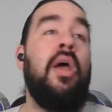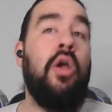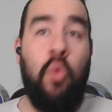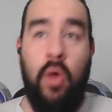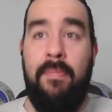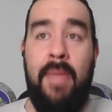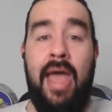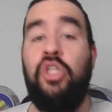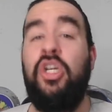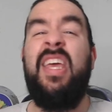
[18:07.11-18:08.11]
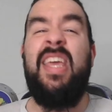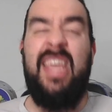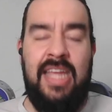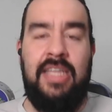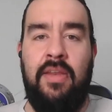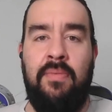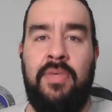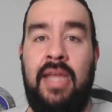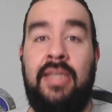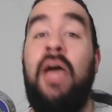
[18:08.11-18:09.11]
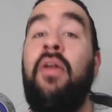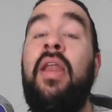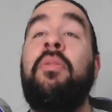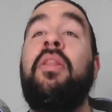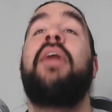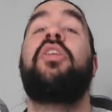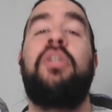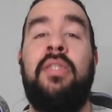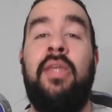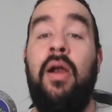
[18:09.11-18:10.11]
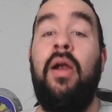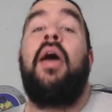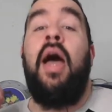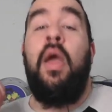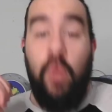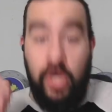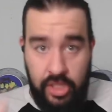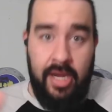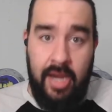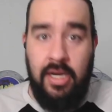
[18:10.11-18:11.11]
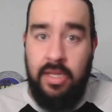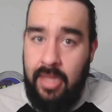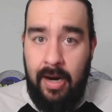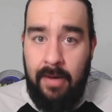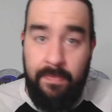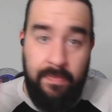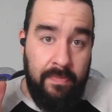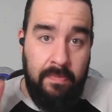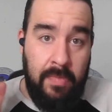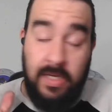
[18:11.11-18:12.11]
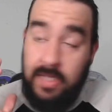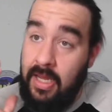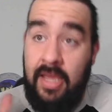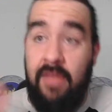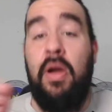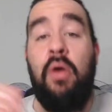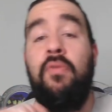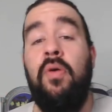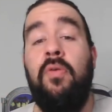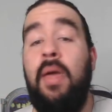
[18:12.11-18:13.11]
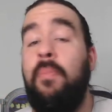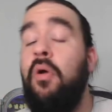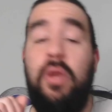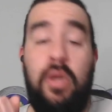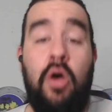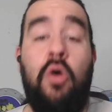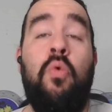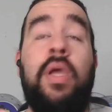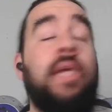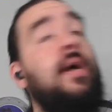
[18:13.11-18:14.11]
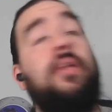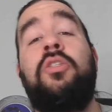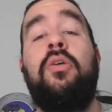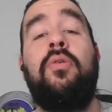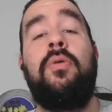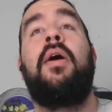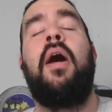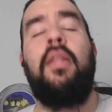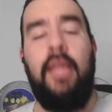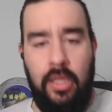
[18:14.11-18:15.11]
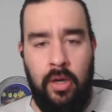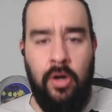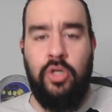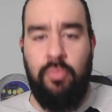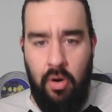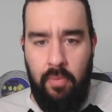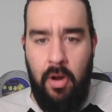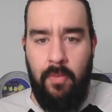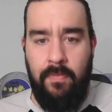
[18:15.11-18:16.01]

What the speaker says: Quick match, easy to take down, and I'm glad she's there. I wish they had ended there because I could give my review at that point. But no, we cut to a Layla Hirsch promo.